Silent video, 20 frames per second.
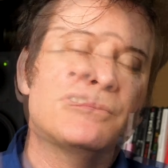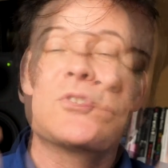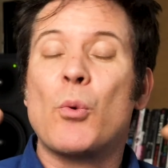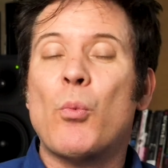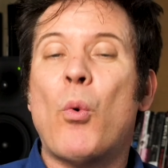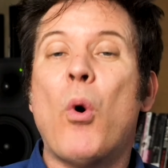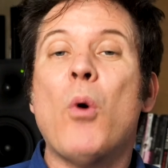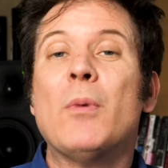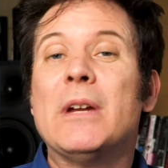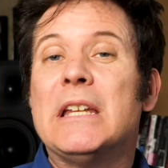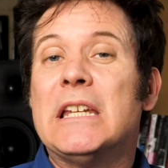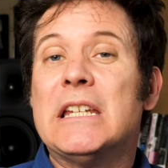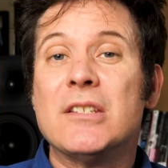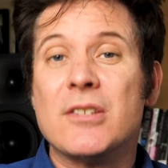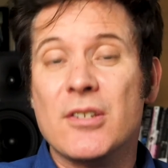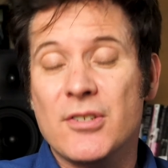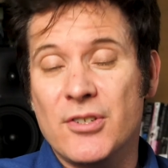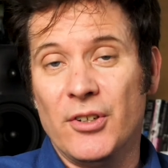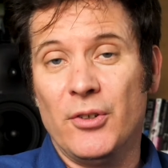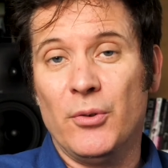So what we need
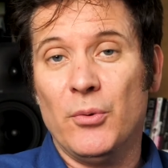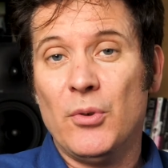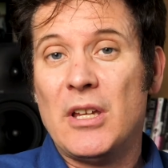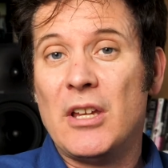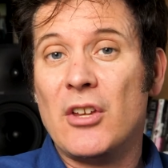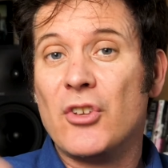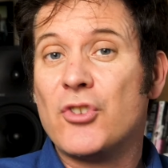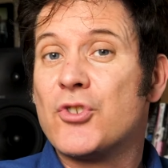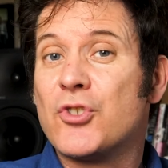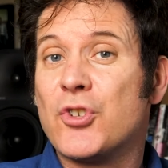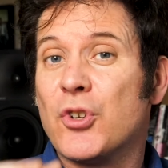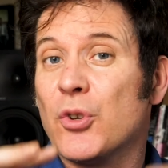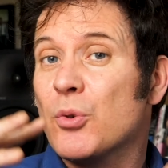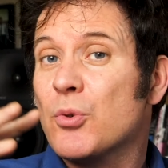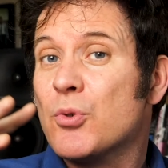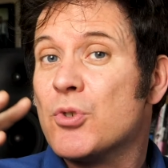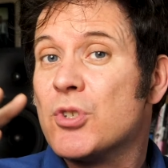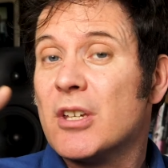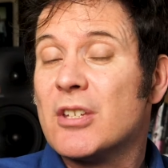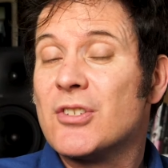to do is
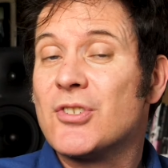choose